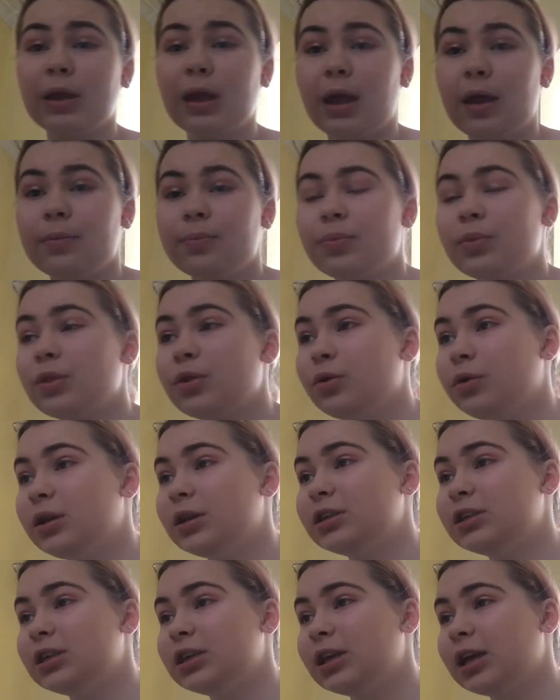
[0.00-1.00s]
yeah, you're
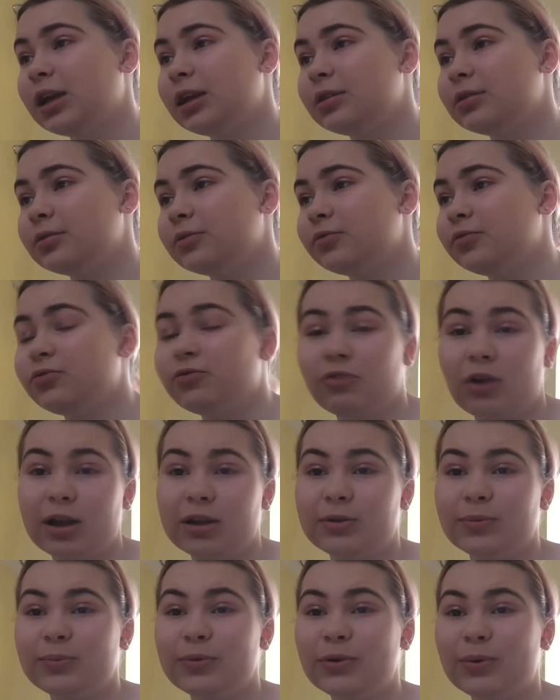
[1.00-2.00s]
literally getting
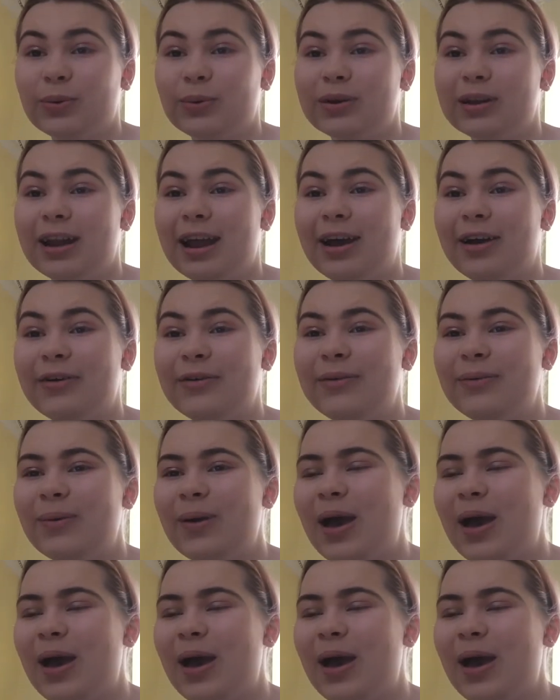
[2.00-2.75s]
random talk now.